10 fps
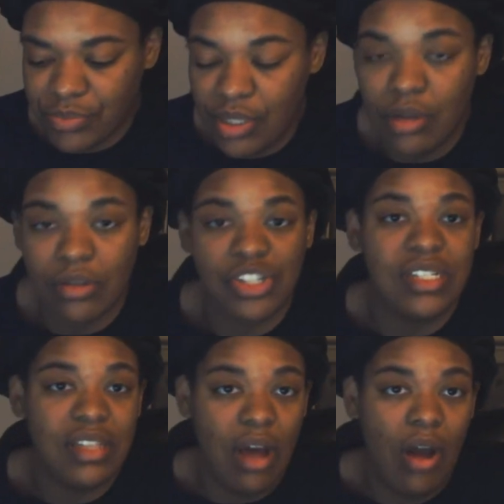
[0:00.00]
you know, she
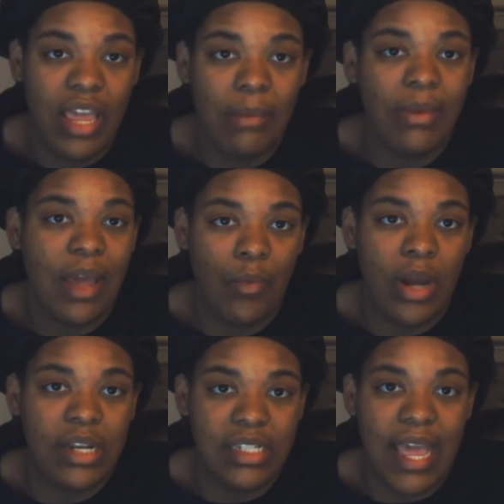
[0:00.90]
saw him that
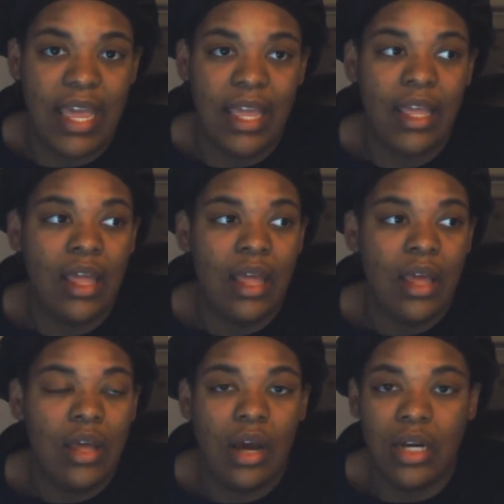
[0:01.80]
one day
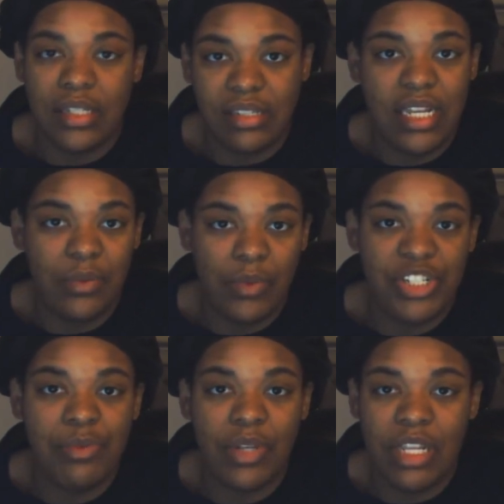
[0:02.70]
sitting when
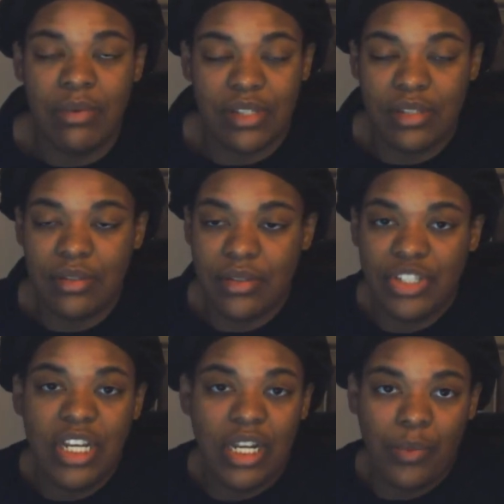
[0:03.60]
he was
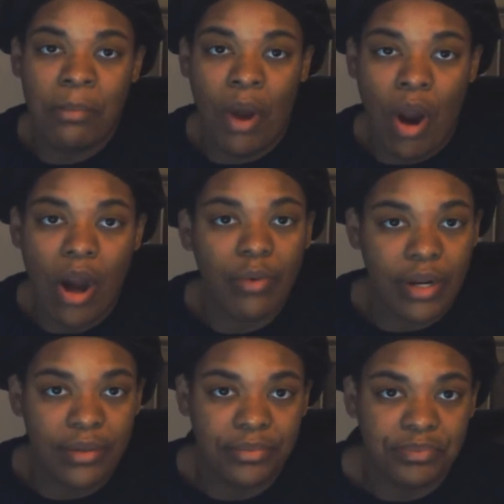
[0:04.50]
chilling with
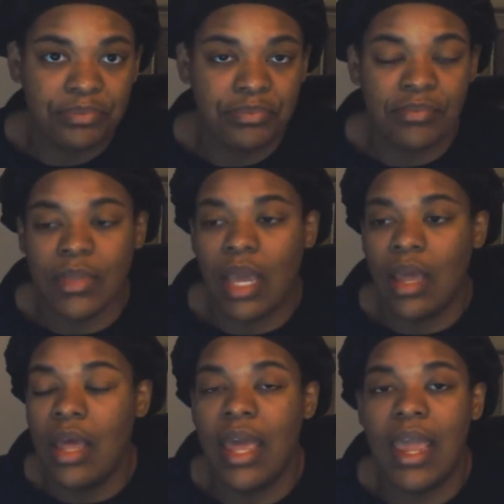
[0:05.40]
Margaret.
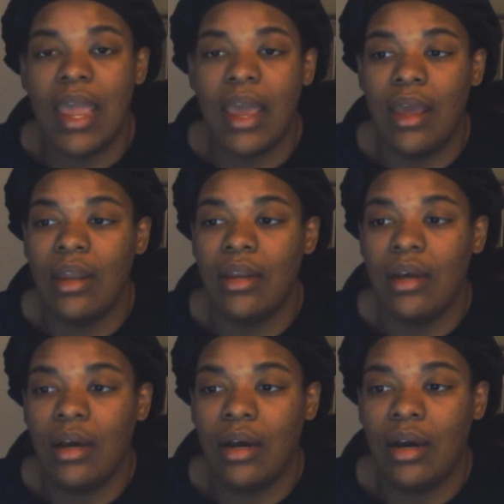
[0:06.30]
And
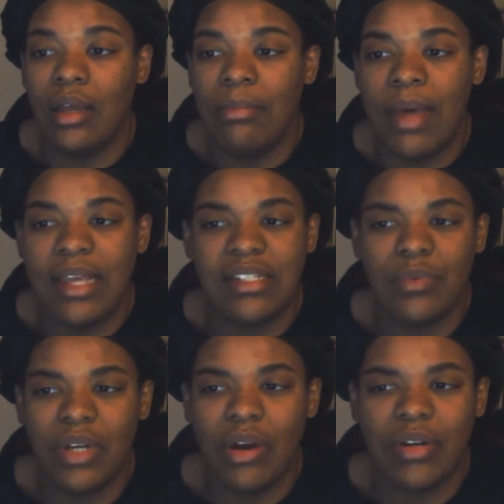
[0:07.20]
he basically
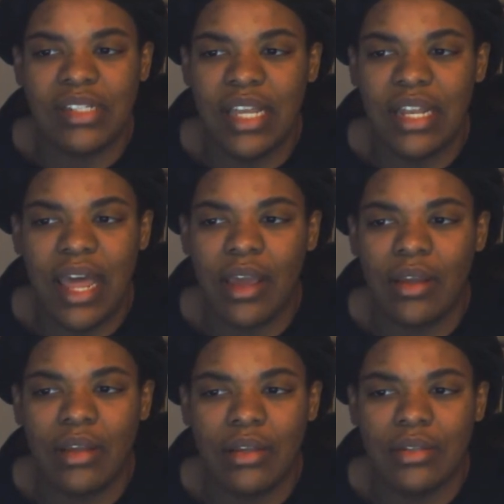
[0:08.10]
went on to say, like,
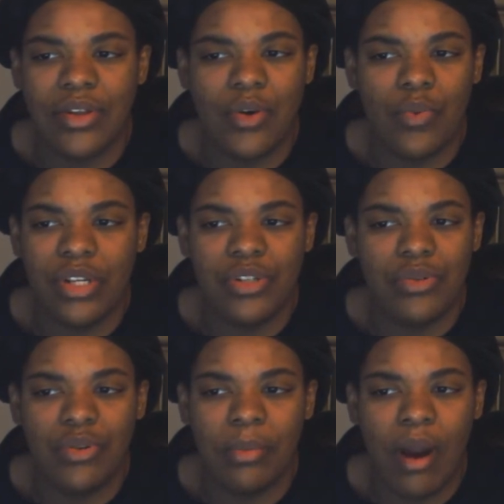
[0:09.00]
so what did you
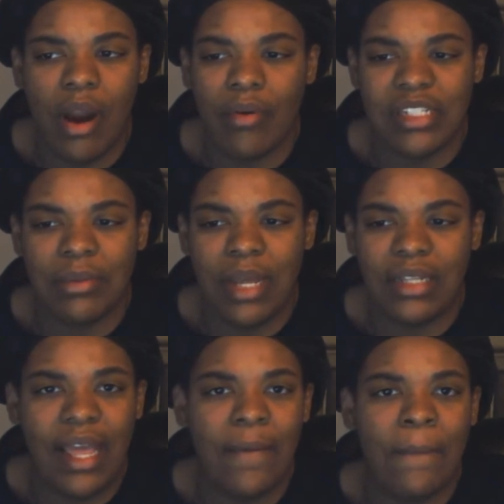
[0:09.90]
do to Margaret or something like
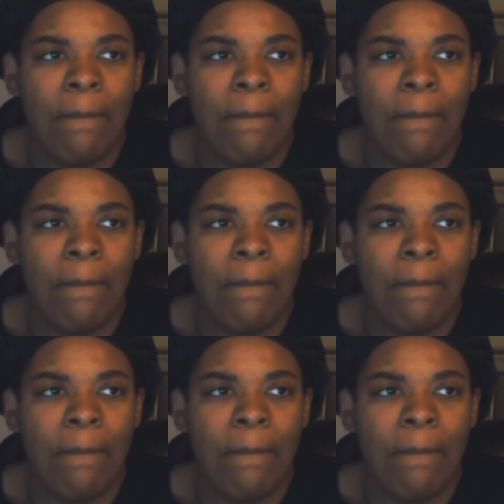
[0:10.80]
that?